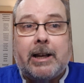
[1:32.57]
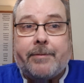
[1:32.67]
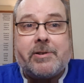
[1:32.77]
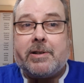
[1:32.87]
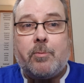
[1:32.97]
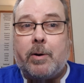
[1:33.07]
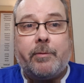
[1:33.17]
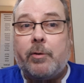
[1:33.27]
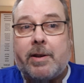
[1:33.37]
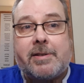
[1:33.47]
Every single one
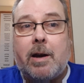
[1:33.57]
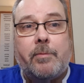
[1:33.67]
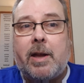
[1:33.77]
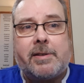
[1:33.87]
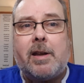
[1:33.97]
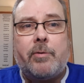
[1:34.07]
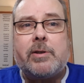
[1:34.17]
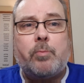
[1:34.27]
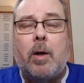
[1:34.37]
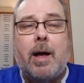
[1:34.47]
of you. That's how
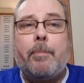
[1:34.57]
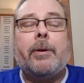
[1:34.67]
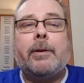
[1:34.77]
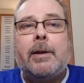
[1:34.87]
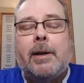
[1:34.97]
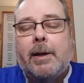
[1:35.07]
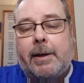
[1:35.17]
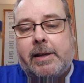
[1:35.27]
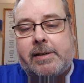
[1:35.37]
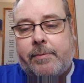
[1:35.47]
this will happen.
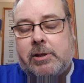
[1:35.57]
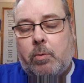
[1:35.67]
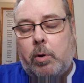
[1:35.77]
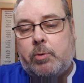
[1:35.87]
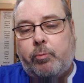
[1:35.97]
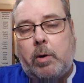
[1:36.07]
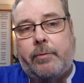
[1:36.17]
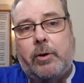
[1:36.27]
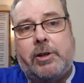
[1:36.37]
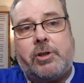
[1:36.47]
Is every single one
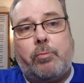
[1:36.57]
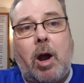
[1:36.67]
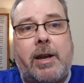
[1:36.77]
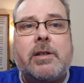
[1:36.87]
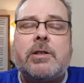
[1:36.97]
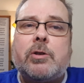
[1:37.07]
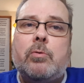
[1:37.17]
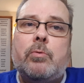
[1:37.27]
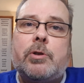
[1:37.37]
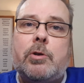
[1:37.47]
of you needs to write
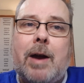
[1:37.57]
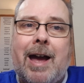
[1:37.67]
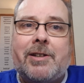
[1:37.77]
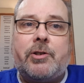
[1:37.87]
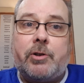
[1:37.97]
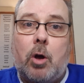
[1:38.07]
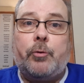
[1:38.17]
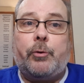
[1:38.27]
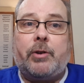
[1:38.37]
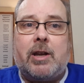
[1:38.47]
to add to the
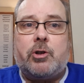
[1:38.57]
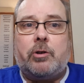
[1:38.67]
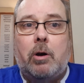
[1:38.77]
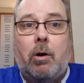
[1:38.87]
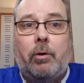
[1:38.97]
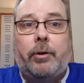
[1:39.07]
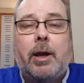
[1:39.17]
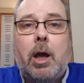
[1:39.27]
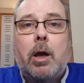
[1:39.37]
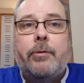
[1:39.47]
consultation
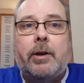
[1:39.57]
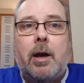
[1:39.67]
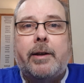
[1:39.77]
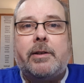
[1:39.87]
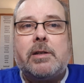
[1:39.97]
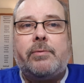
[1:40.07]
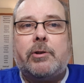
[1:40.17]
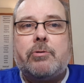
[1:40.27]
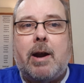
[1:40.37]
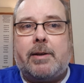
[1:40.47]
on the guidance
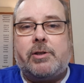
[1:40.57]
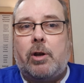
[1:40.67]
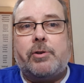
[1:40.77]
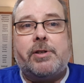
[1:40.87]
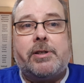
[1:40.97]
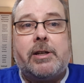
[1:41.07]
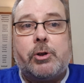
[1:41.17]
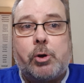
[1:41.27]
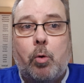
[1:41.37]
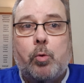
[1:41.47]
for trans nonsense
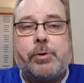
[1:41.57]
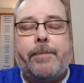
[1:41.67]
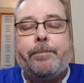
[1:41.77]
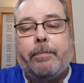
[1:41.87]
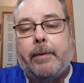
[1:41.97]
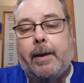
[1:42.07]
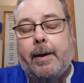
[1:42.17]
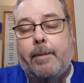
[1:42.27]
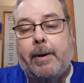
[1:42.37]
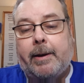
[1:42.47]
in schools.
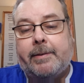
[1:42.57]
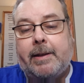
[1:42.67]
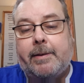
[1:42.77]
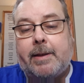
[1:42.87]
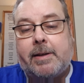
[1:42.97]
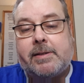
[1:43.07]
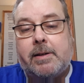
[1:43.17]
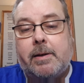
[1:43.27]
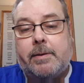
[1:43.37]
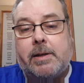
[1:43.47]
And I think that's
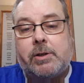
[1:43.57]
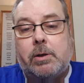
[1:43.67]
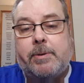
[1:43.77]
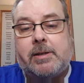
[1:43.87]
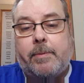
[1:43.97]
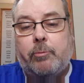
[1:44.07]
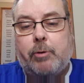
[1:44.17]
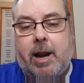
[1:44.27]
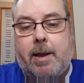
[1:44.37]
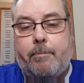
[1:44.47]
going to be something
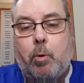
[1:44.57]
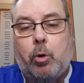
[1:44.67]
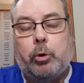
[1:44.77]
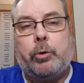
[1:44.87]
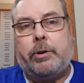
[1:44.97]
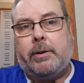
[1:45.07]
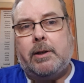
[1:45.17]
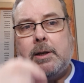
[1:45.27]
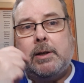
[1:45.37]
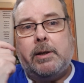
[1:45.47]
really important
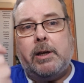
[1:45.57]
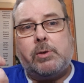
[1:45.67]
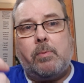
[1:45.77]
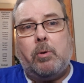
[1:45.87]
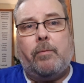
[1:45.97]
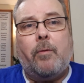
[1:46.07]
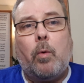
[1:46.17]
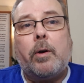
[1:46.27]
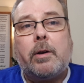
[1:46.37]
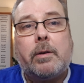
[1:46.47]
as we move
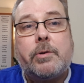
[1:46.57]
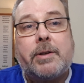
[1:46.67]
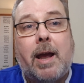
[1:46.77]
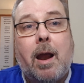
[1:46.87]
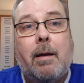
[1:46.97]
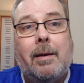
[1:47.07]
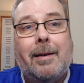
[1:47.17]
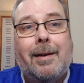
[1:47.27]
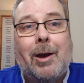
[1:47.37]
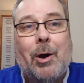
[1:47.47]
forward today.
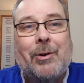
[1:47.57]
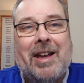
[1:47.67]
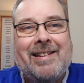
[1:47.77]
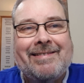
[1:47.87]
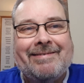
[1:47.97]
Okay.